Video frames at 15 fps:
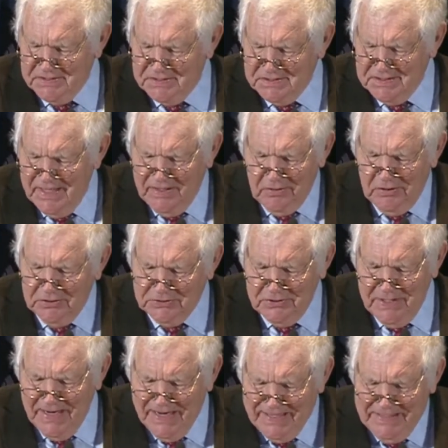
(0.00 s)
does not
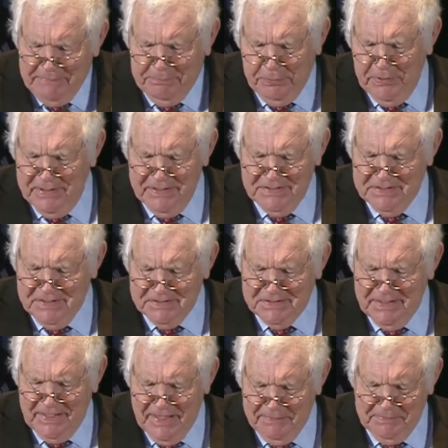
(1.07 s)
alter any
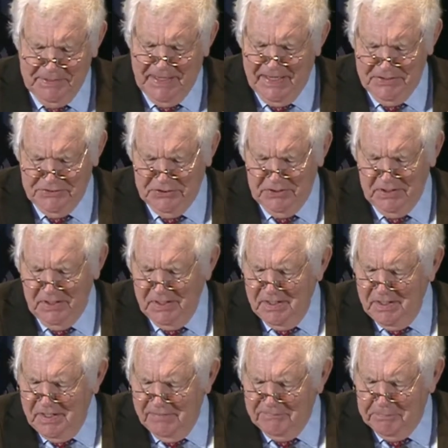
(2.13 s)
pre-existing obligation
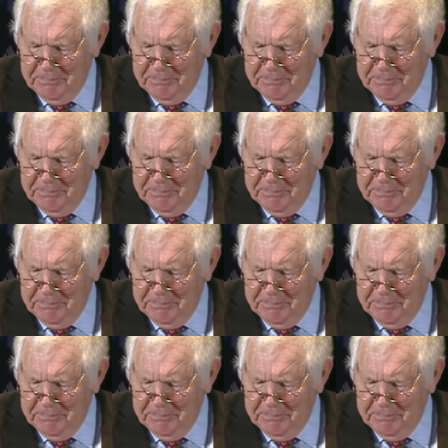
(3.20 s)
of a